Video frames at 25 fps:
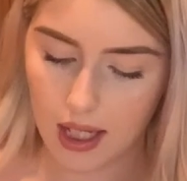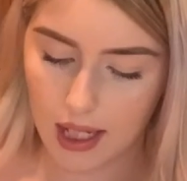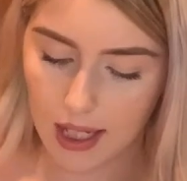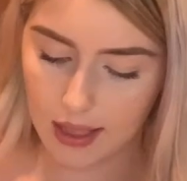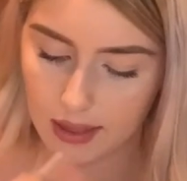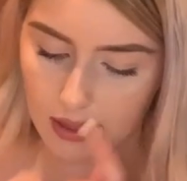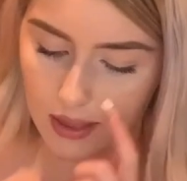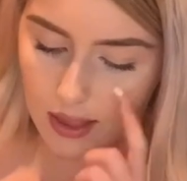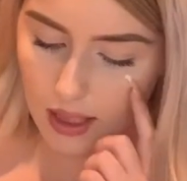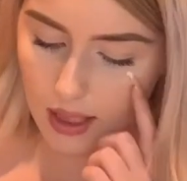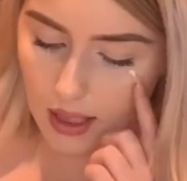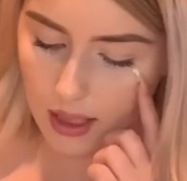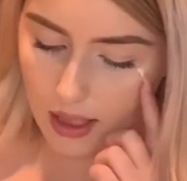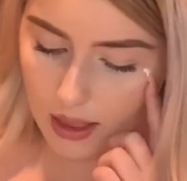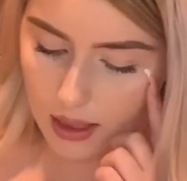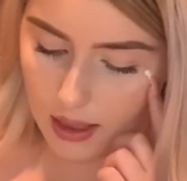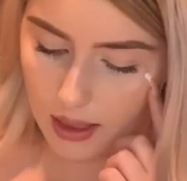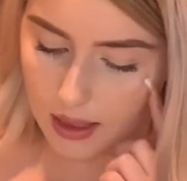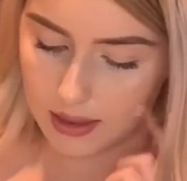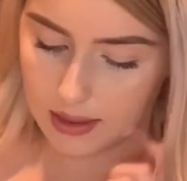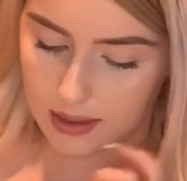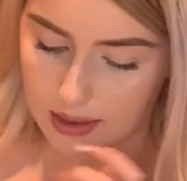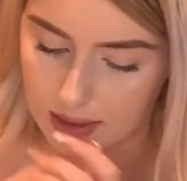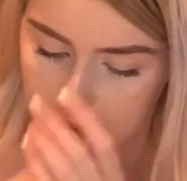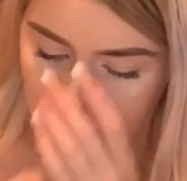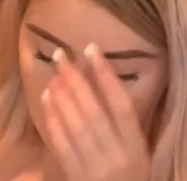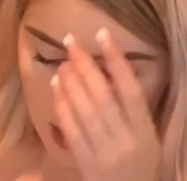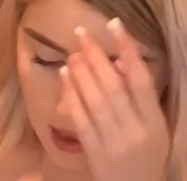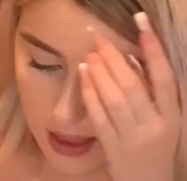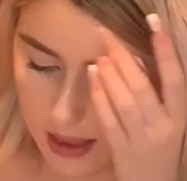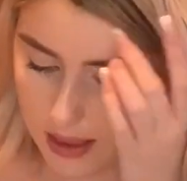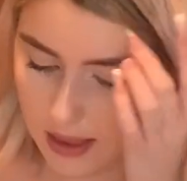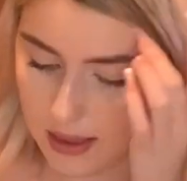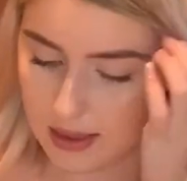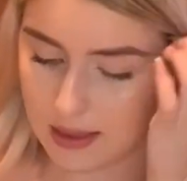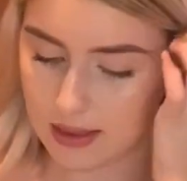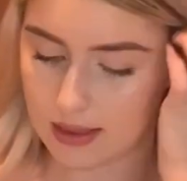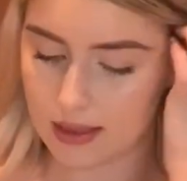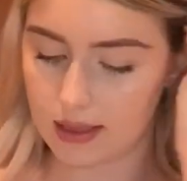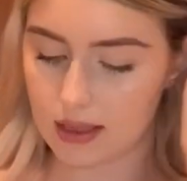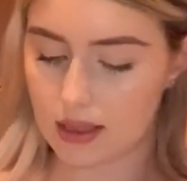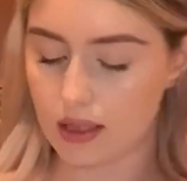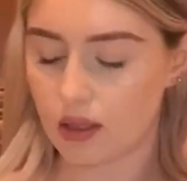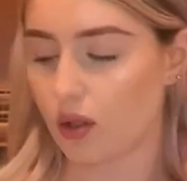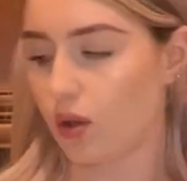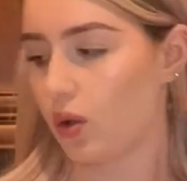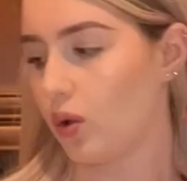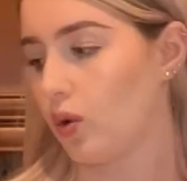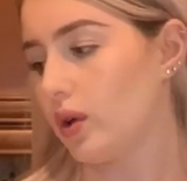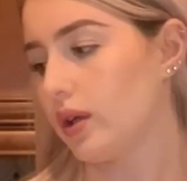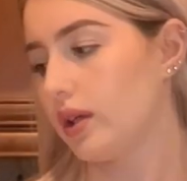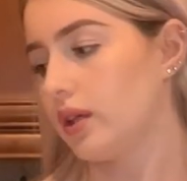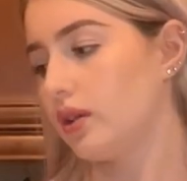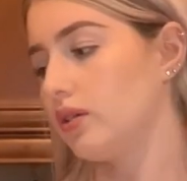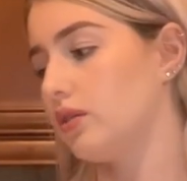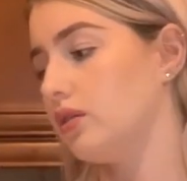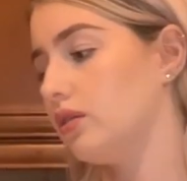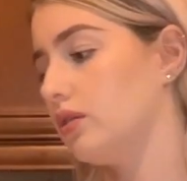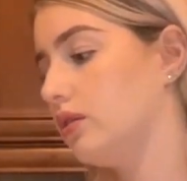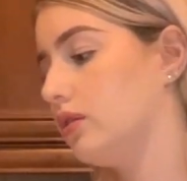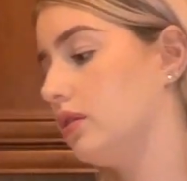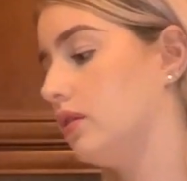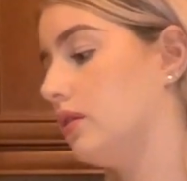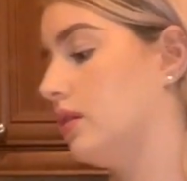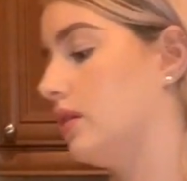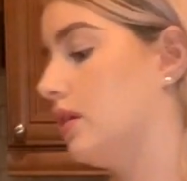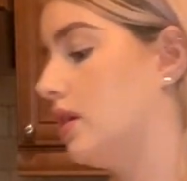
And then it says oil.